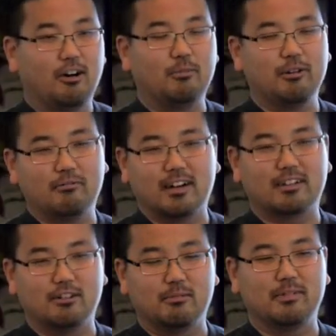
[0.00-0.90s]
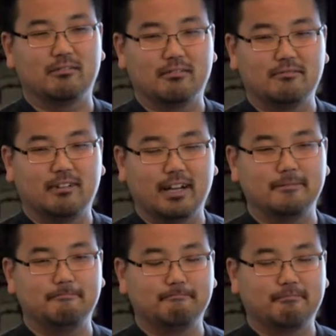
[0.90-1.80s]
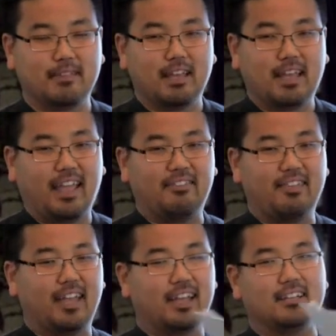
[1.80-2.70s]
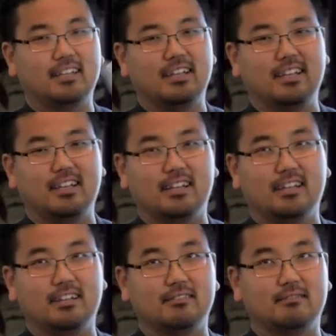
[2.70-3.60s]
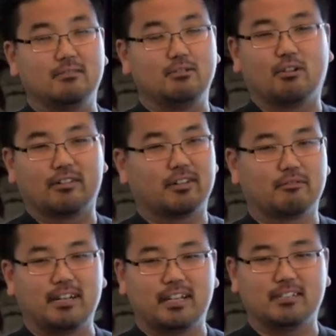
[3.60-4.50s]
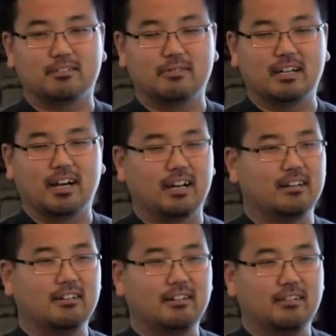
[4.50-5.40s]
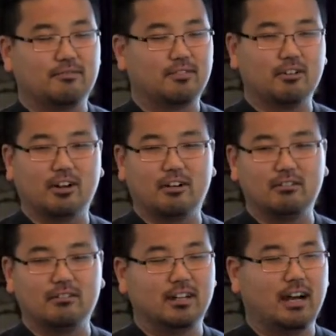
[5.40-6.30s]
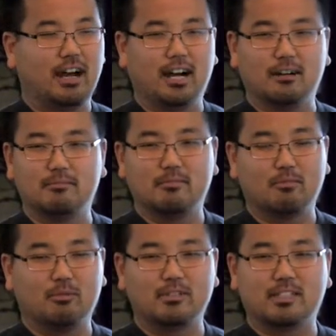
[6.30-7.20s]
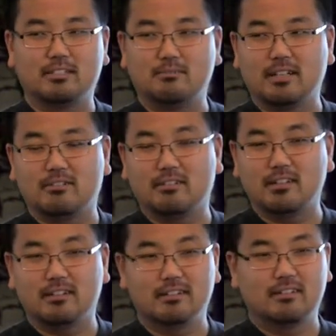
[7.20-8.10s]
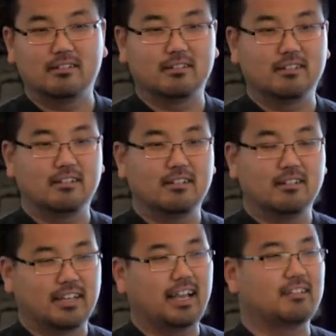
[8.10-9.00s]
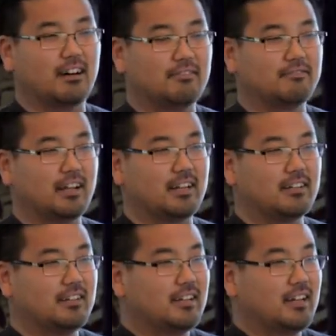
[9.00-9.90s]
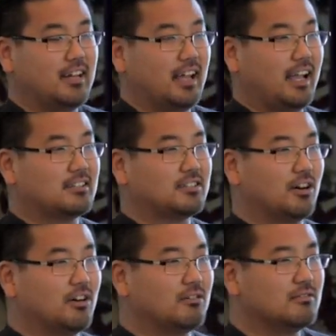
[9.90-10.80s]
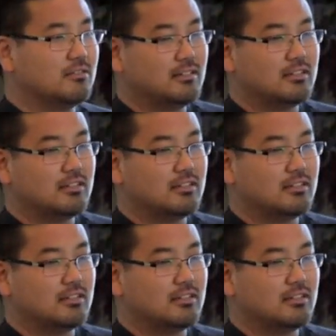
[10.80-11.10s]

Obi-Wan Kenobi, right? And then in Lord of the Rings, we got Frodo. What was his mentor? Gandalf, right? And so